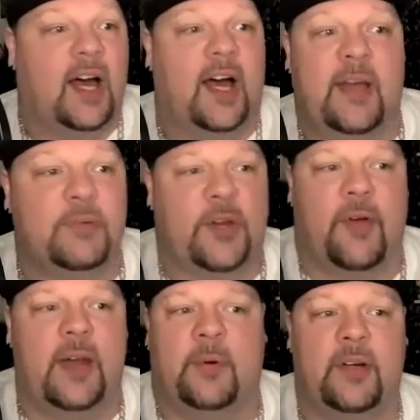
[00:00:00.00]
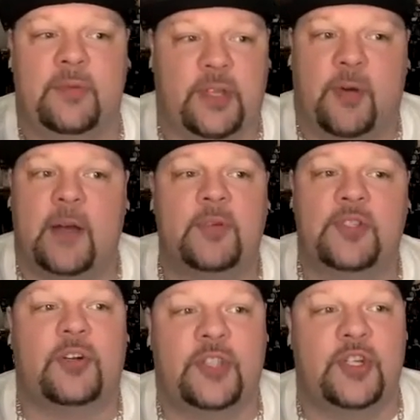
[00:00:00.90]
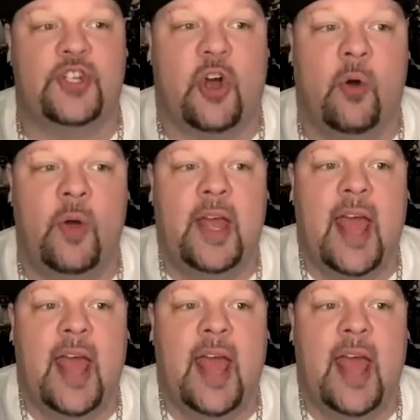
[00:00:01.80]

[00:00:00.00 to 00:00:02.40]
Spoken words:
It was incredible. It was an incredible start to the show,